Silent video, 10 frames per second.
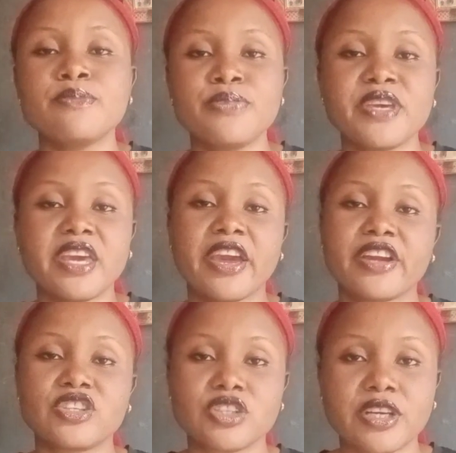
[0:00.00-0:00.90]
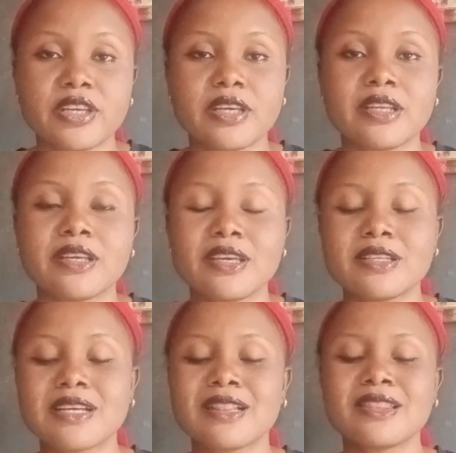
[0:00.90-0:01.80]
BHA in
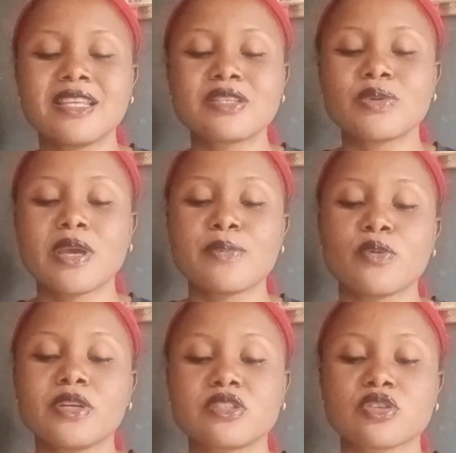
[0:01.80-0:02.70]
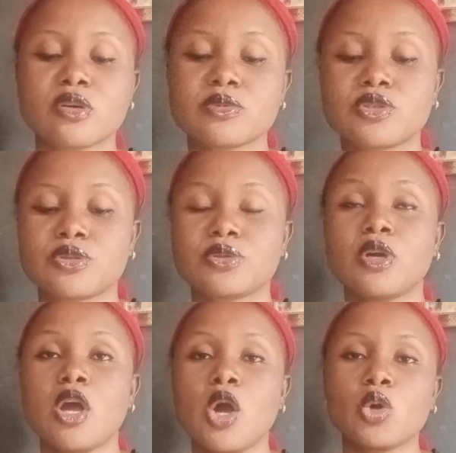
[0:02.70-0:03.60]
it, and this will help you when it comes to
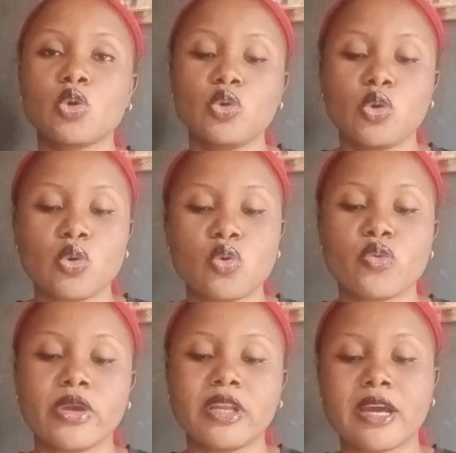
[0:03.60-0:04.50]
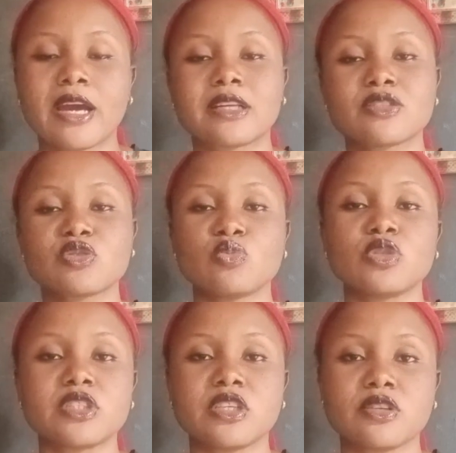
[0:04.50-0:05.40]
glowing and
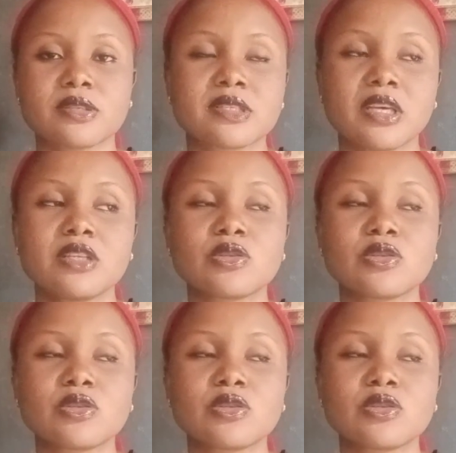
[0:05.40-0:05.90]
smoothing your skin.